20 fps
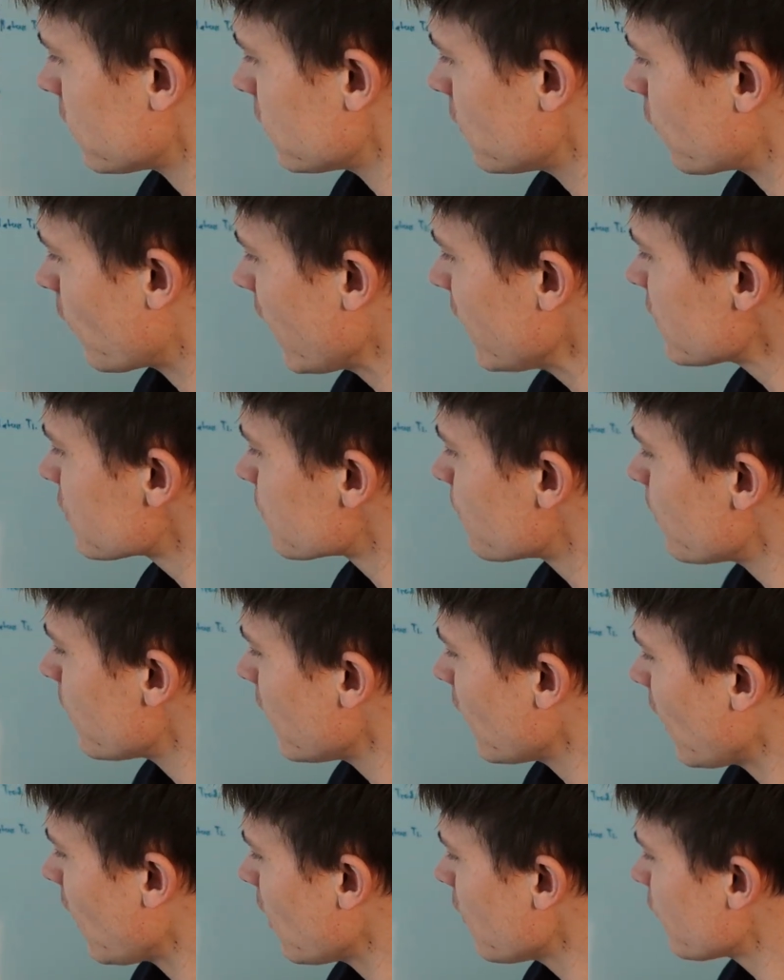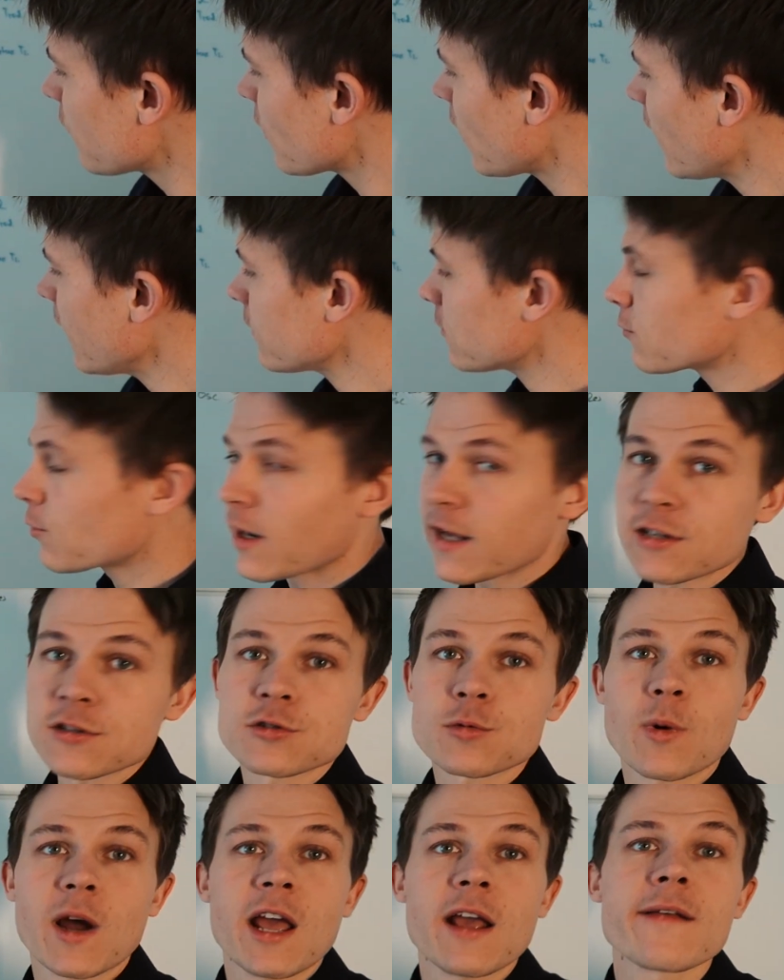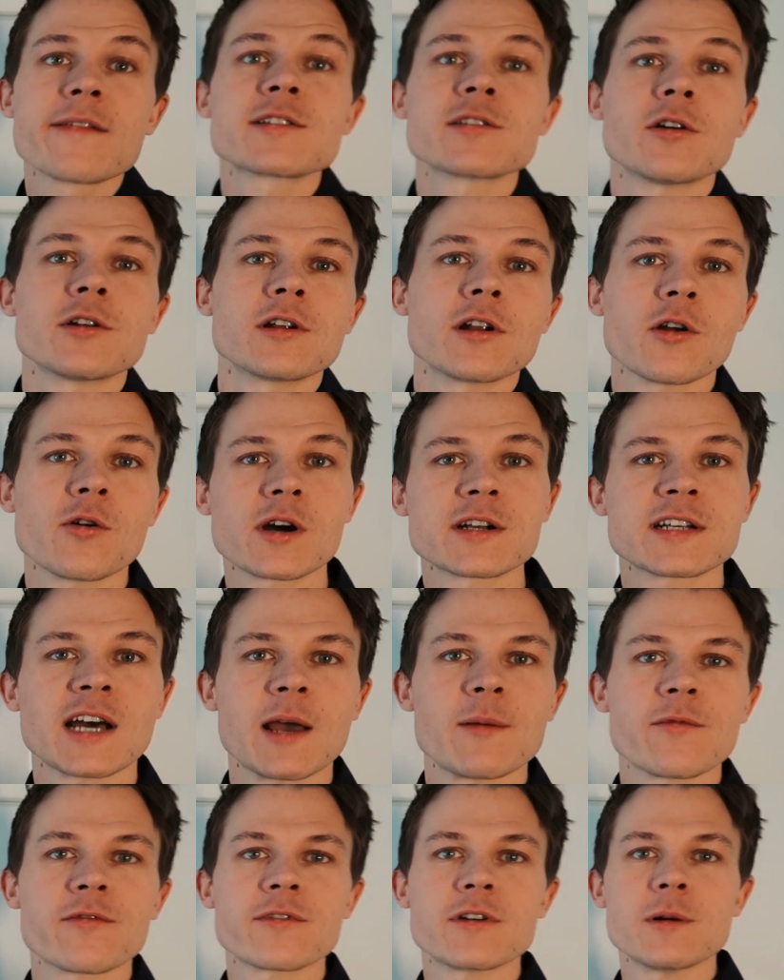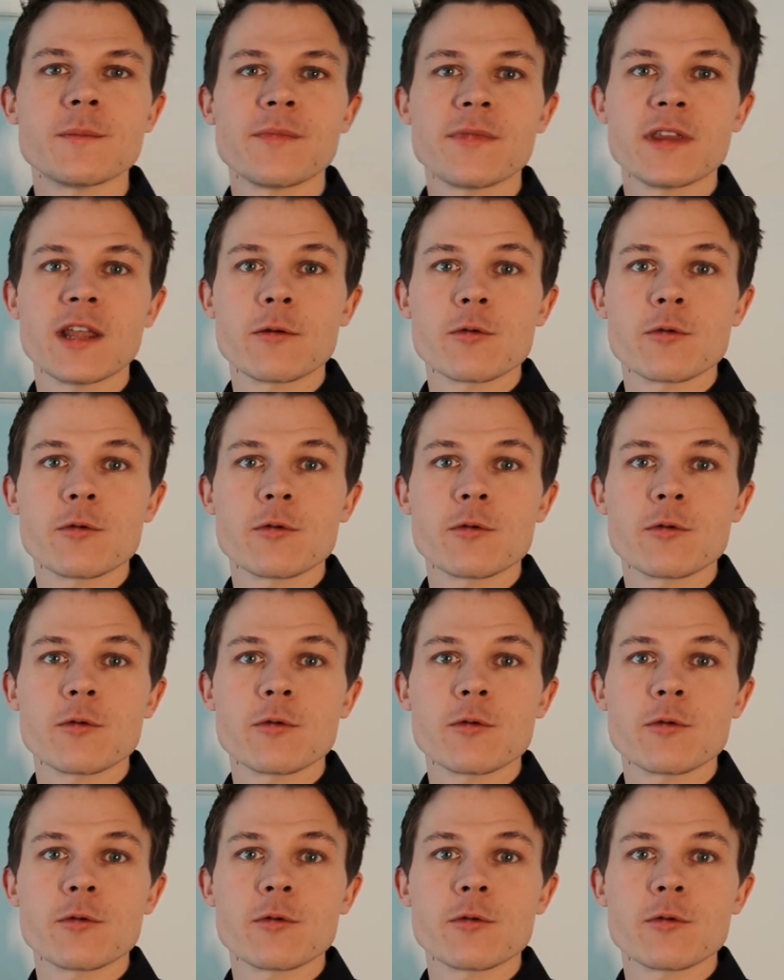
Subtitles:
range behavior and the range waves on the lower time frame,